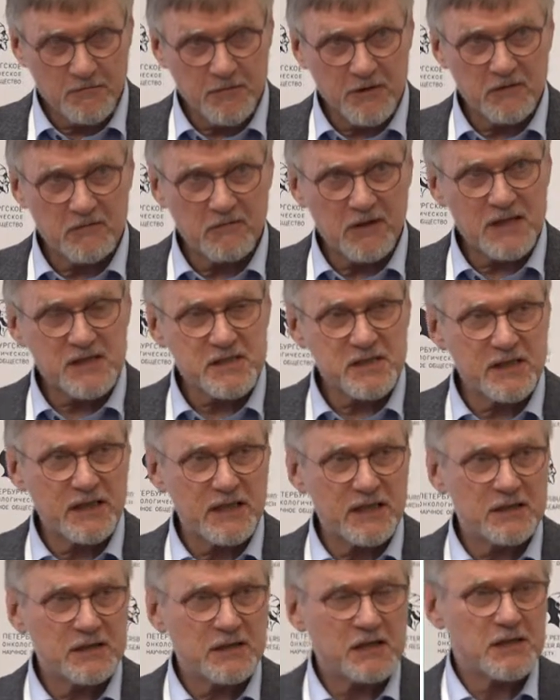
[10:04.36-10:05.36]
been
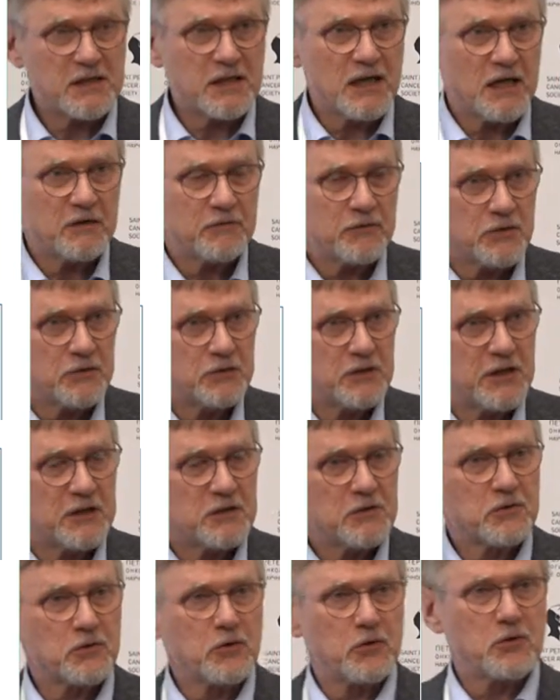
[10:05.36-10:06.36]
vaccinated have not
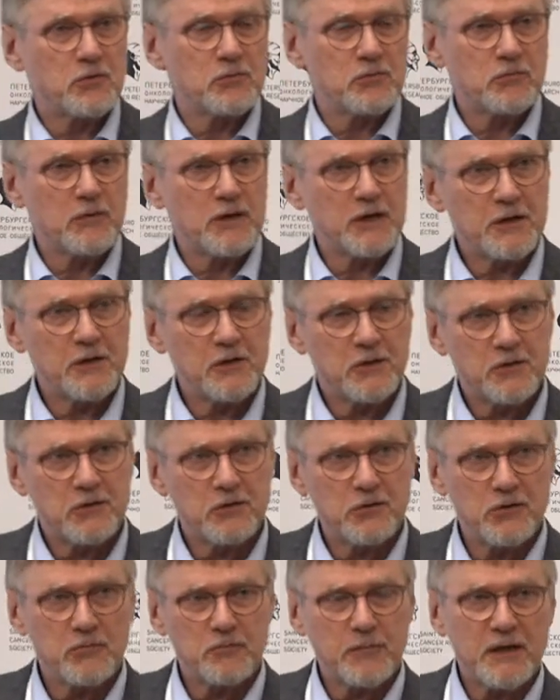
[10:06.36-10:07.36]
yet grown very
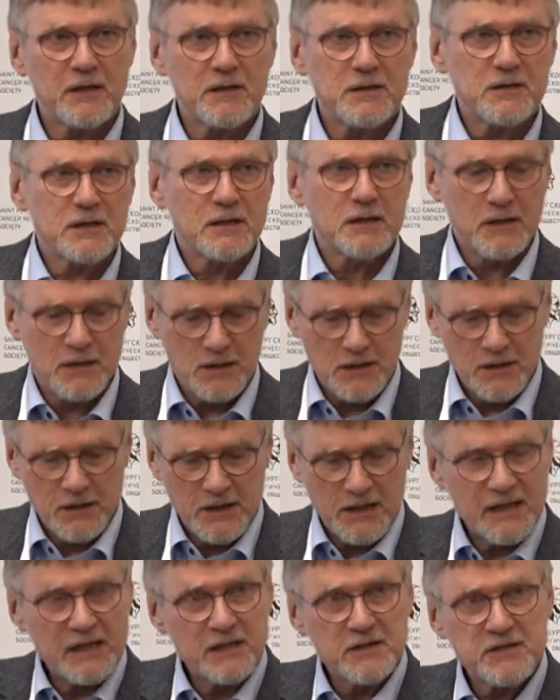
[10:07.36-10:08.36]
old, but
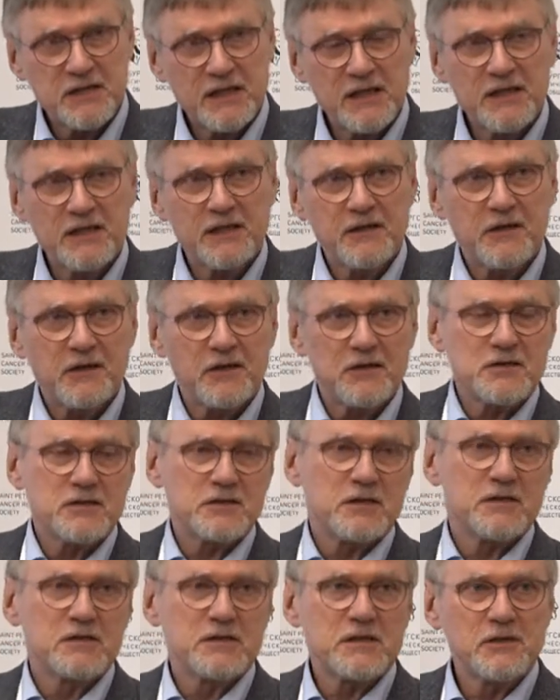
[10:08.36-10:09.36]
in 10
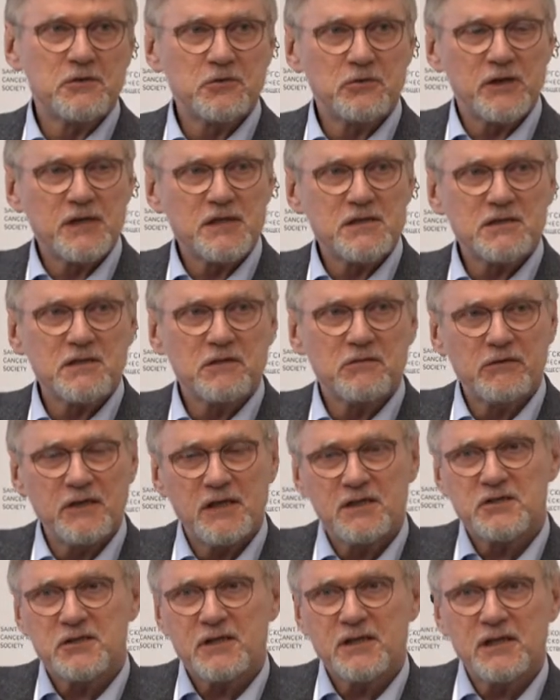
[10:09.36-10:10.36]
years the situation
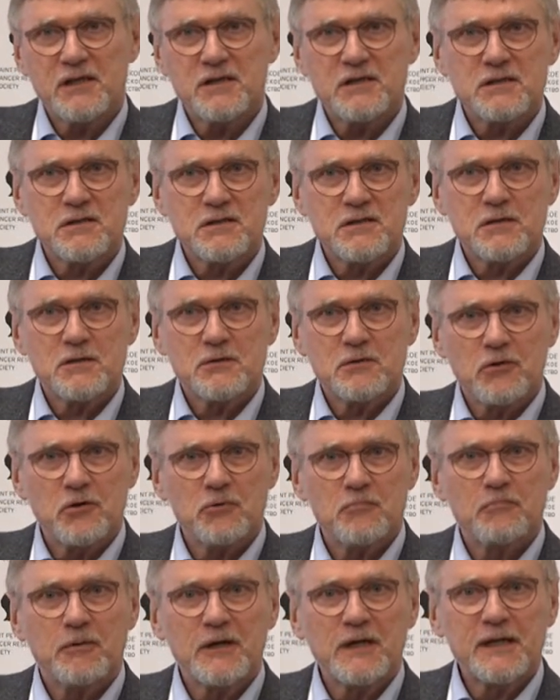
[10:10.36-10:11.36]
will change
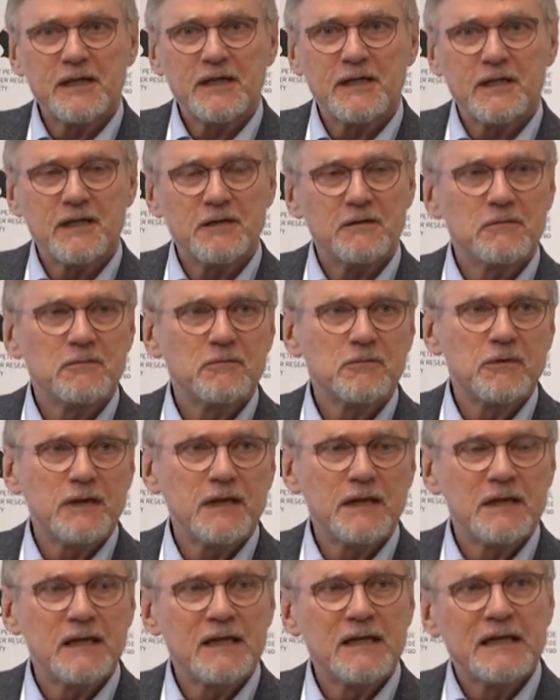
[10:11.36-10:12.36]
completely
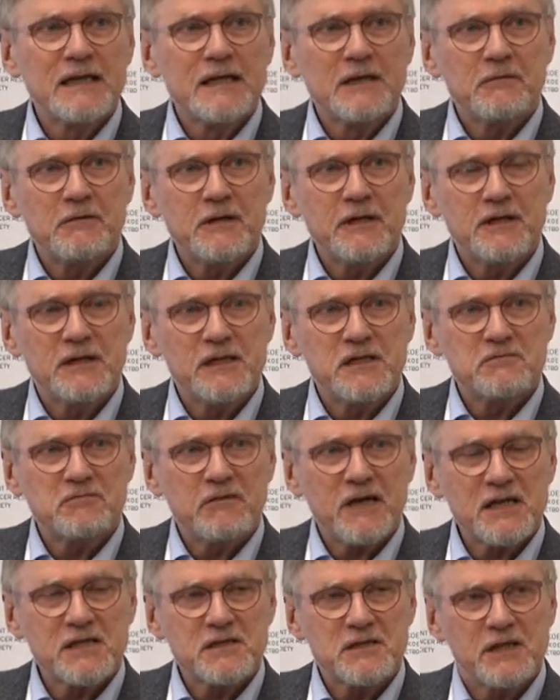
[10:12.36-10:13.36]
when, when these
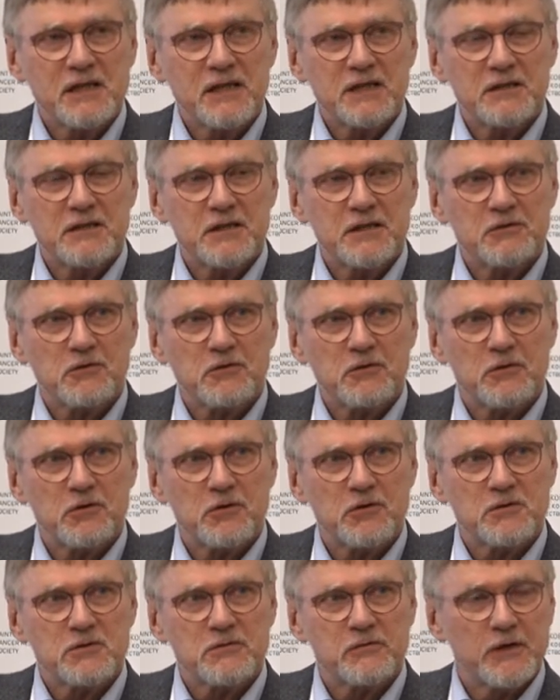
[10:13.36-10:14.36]
vaccinated
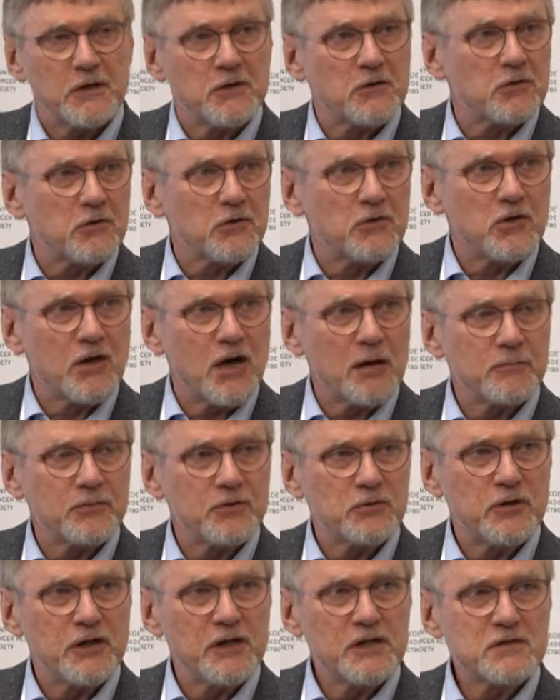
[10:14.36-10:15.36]
cohorts will grow up
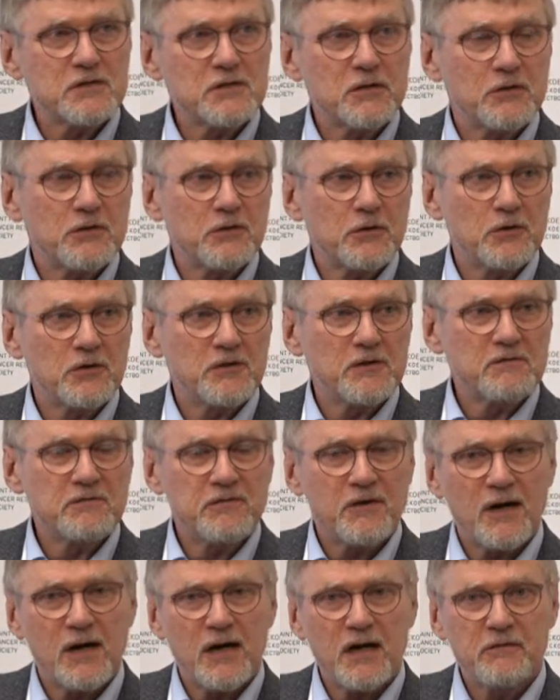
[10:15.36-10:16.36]
to age
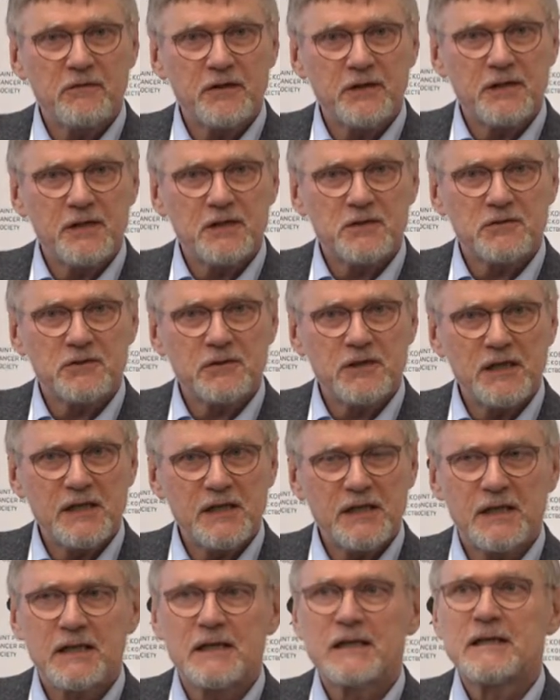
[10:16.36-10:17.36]
35. It is
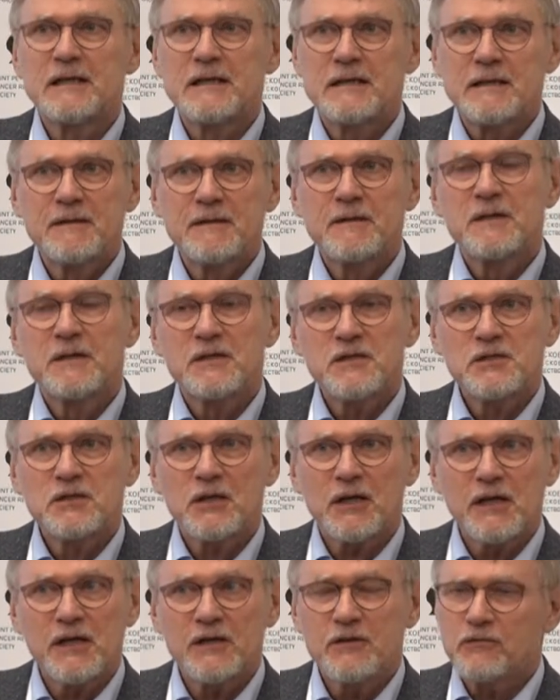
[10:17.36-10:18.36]
really
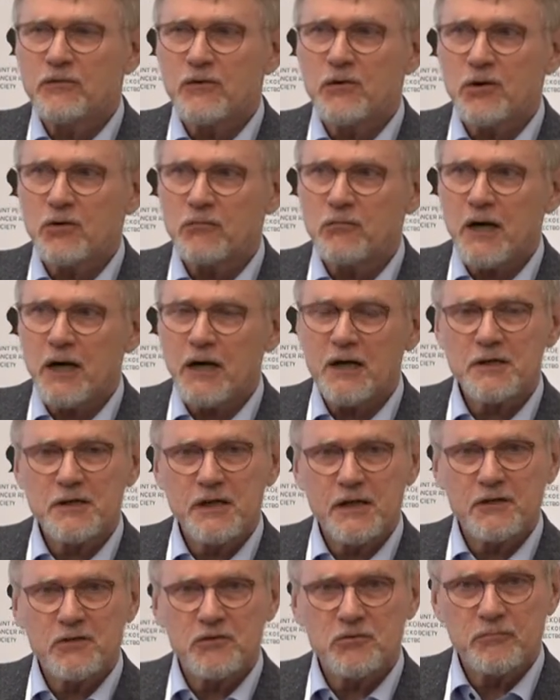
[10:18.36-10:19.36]
straightforward
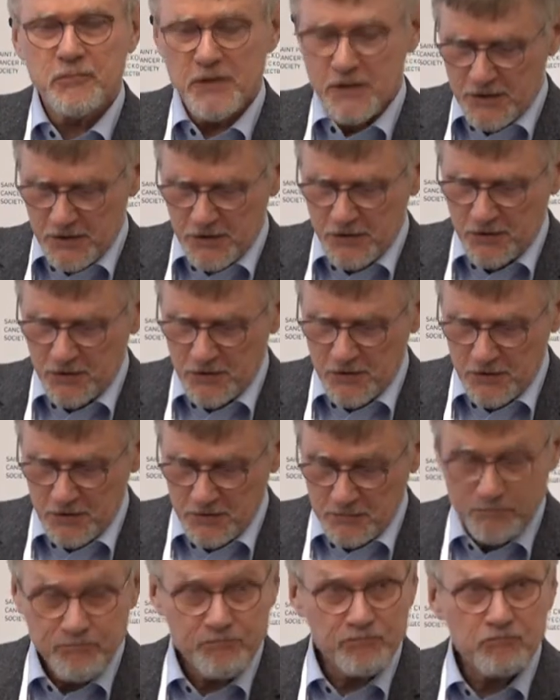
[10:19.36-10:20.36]
then to measure
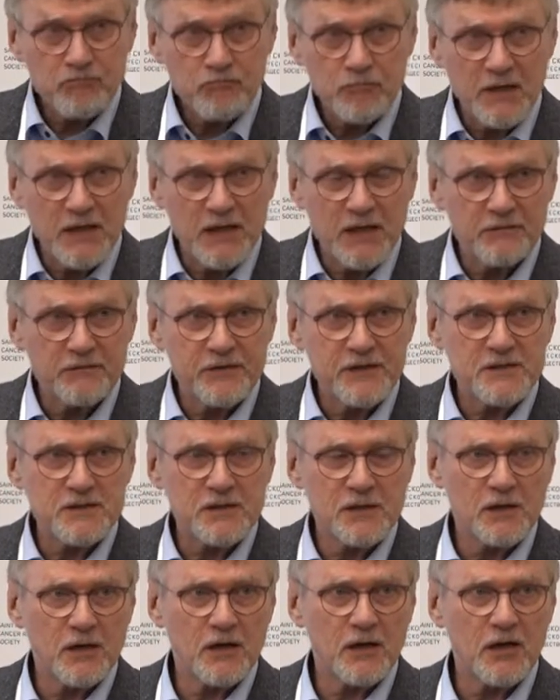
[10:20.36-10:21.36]
the benefits
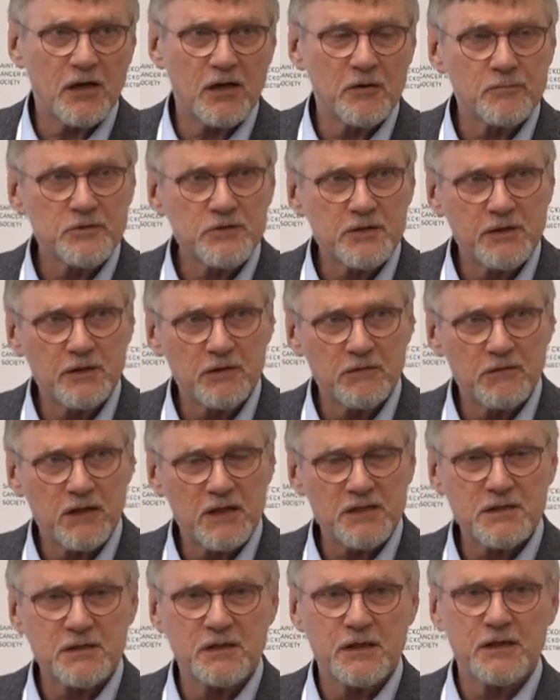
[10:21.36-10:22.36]
and harms in the
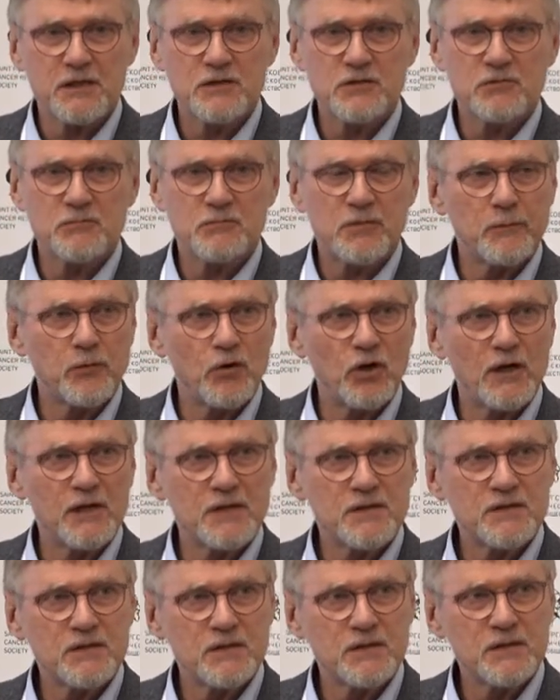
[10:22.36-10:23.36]
vaccination
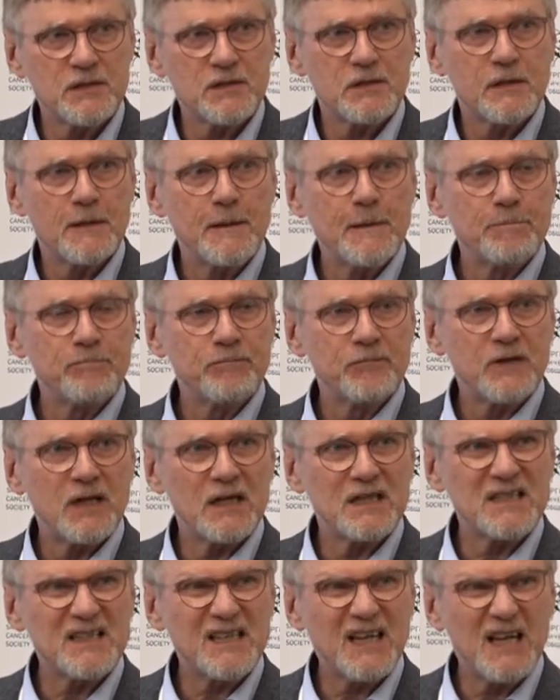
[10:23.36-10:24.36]
populations
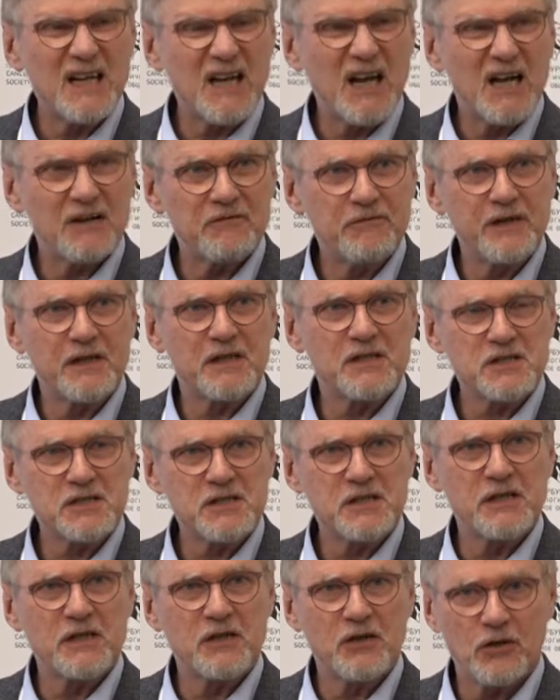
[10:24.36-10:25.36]
that can affect
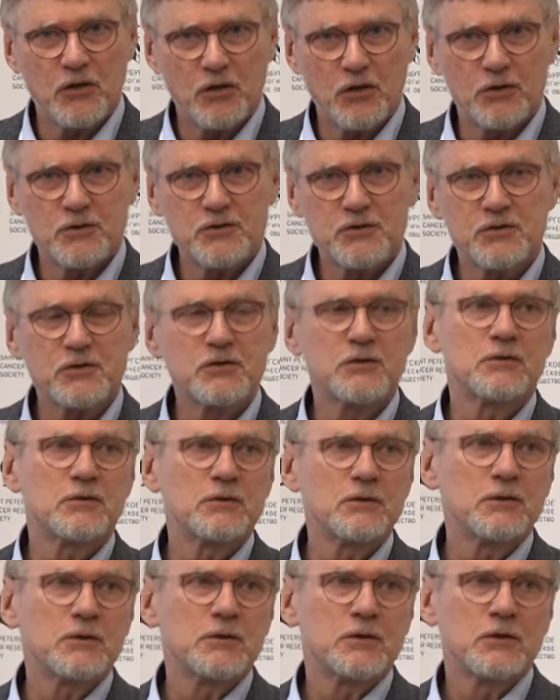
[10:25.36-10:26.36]
still a lot
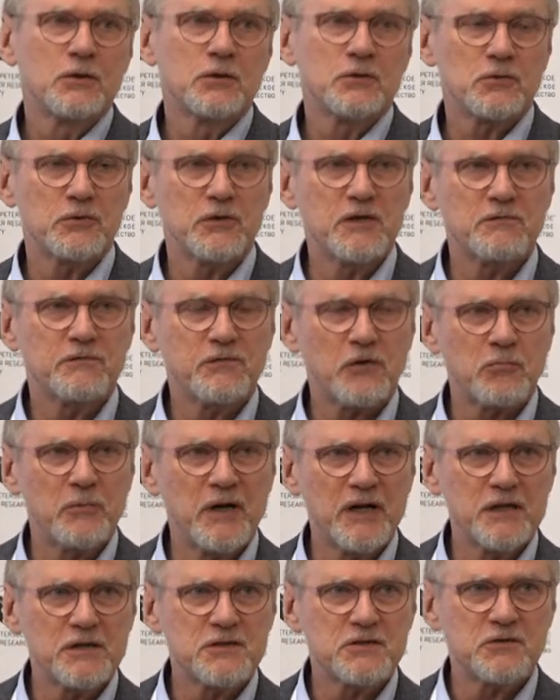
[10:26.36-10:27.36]
to
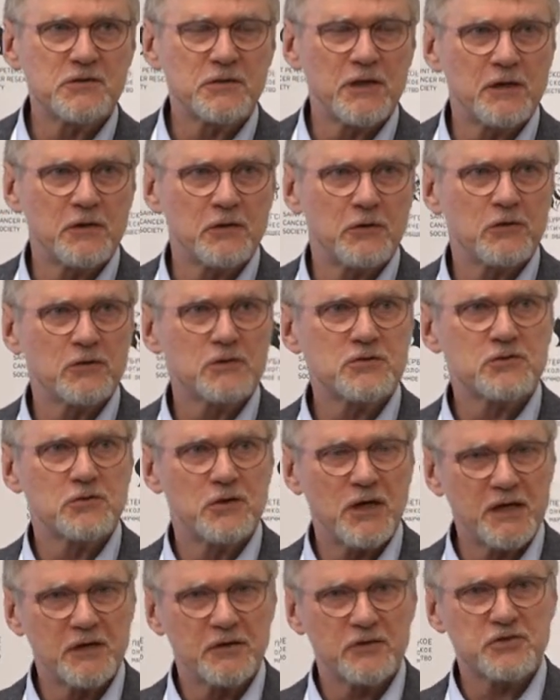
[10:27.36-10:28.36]
information and also
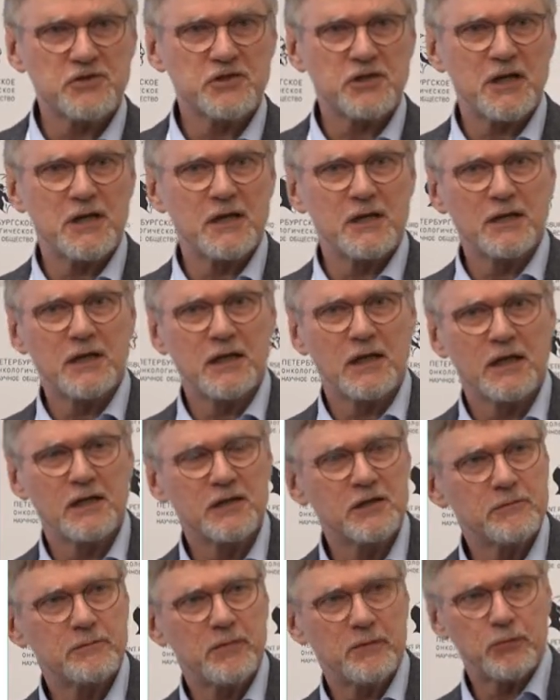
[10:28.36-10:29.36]
understanding
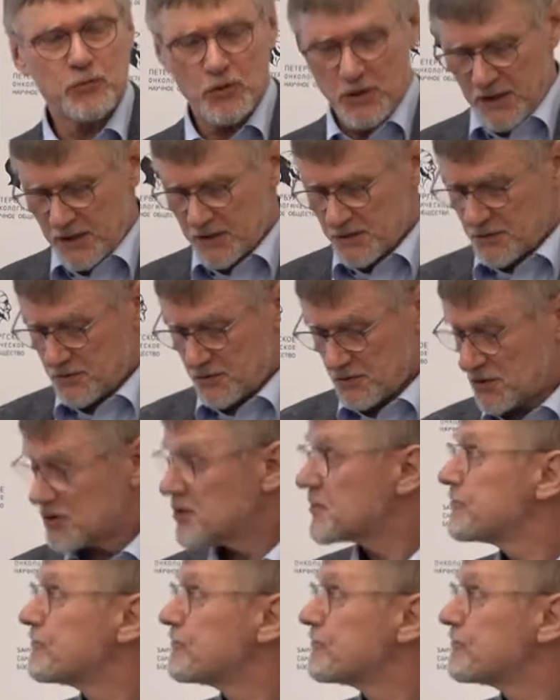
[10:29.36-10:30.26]
in the populations.